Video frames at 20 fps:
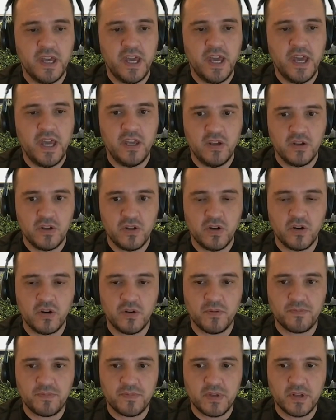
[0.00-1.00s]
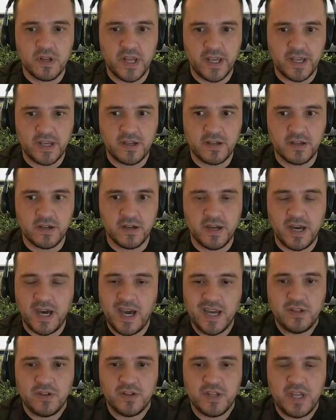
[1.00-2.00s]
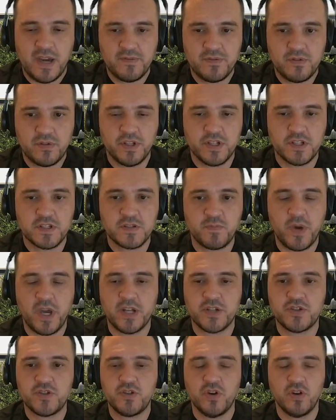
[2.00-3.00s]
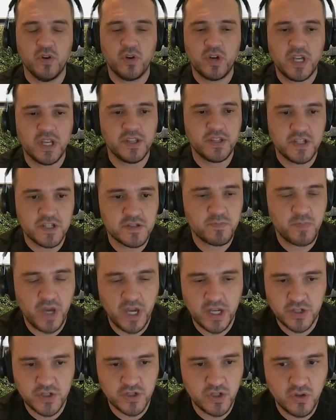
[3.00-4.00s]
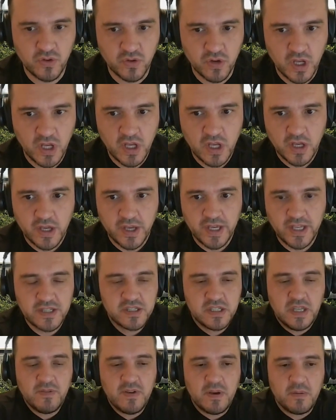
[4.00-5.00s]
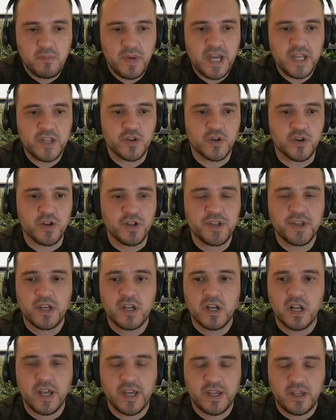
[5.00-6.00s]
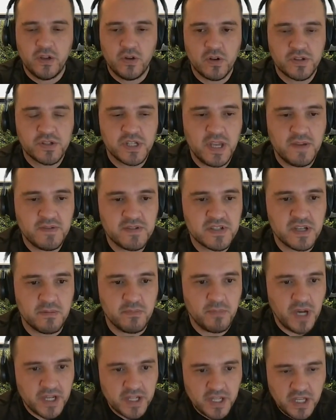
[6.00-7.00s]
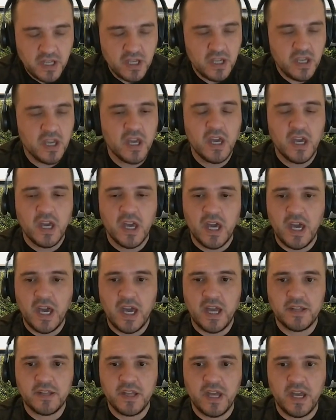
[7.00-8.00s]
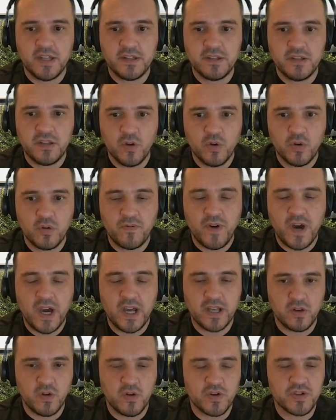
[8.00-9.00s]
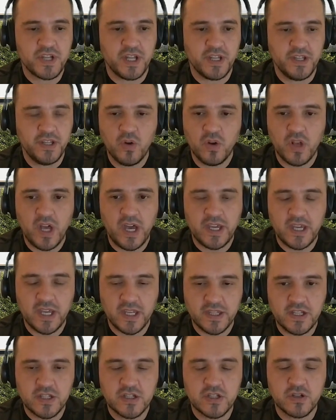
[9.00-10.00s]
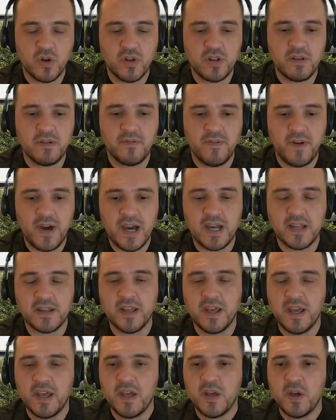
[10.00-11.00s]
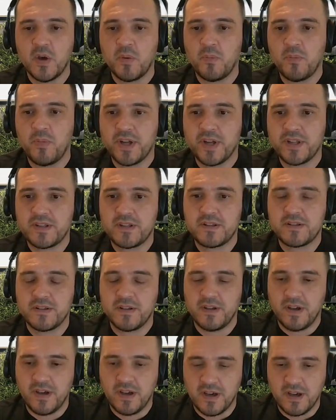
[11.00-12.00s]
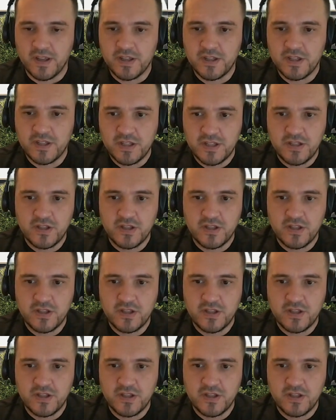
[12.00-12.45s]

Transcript: hey, you know, like uh, I don't have to dispatch you. You can dispatch you. It's even better. Like you'll save some money and and you'll find laws that you like, and it's totally fine. But uh,